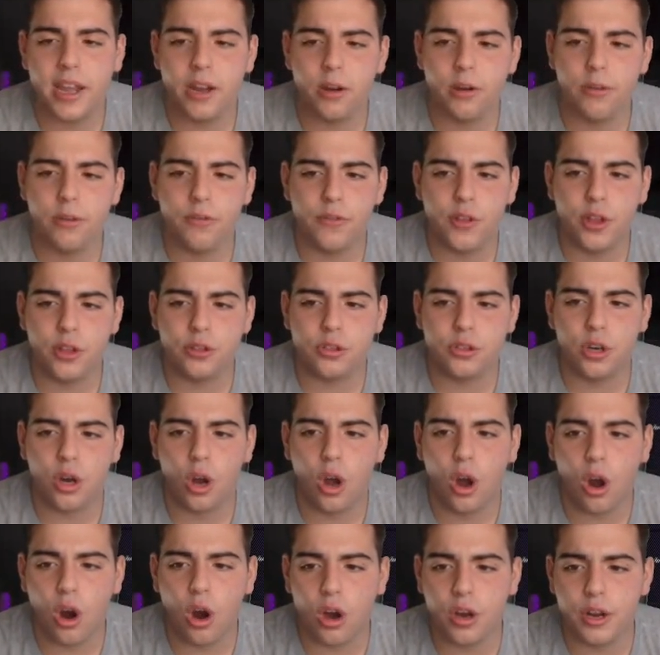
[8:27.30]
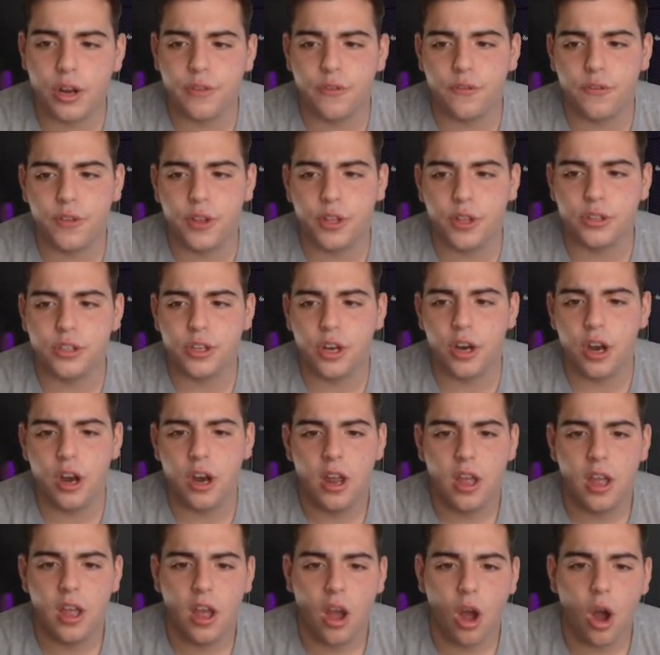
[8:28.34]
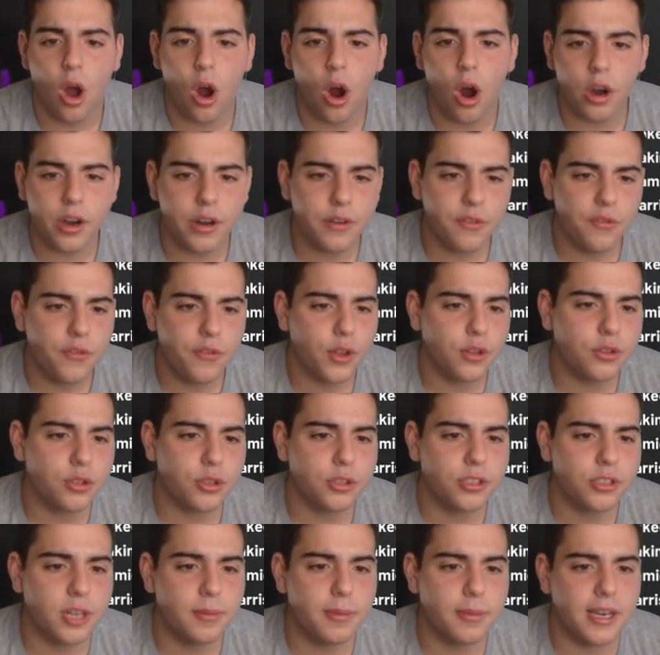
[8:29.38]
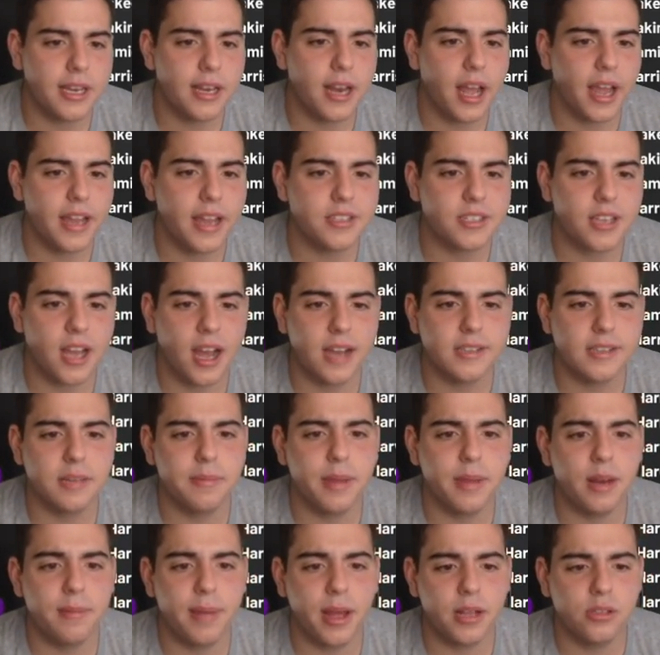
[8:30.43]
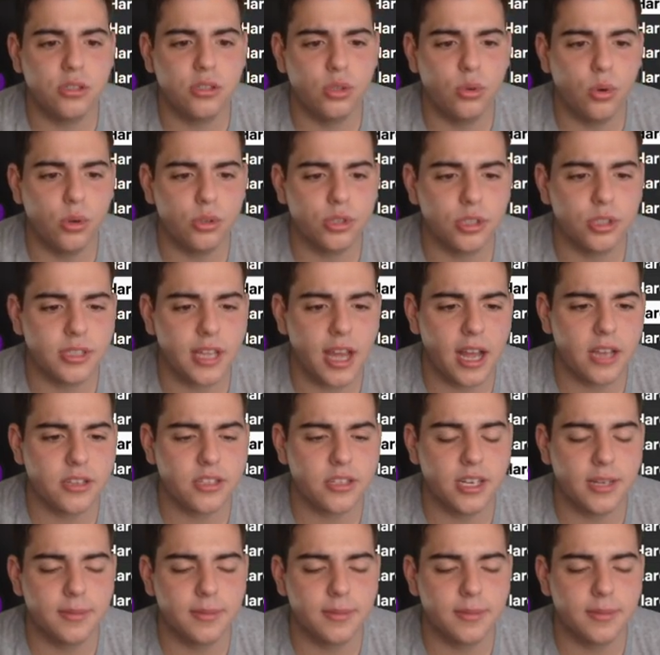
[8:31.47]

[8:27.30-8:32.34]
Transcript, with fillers: Ingram filter, Harden filter. Harden filter did me nice, guys. I made about 200,000